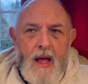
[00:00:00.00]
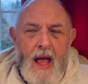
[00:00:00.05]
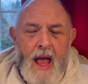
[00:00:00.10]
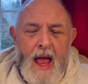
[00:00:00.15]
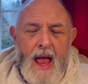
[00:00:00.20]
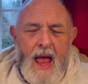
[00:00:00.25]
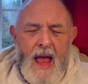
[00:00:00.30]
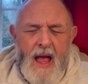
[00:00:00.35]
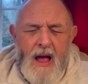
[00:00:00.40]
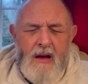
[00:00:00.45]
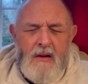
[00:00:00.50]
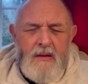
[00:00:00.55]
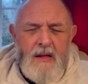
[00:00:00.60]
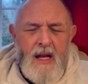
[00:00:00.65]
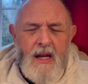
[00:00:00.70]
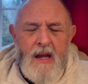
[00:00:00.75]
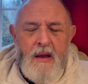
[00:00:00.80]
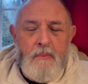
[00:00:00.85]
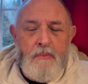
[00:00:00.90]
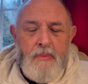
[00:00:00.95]
How
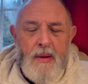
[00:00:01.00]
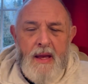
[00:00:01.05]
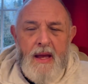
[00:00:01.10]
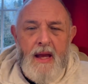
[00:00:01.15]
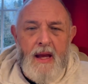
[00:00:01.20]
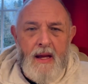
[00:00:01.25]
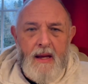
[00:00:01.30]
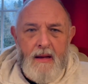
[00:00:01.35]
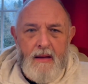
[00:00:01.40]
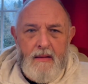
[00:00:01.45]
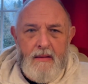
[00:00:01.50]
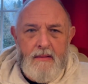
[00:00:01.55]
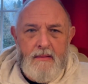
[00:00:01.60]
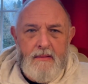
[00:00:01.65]
can it be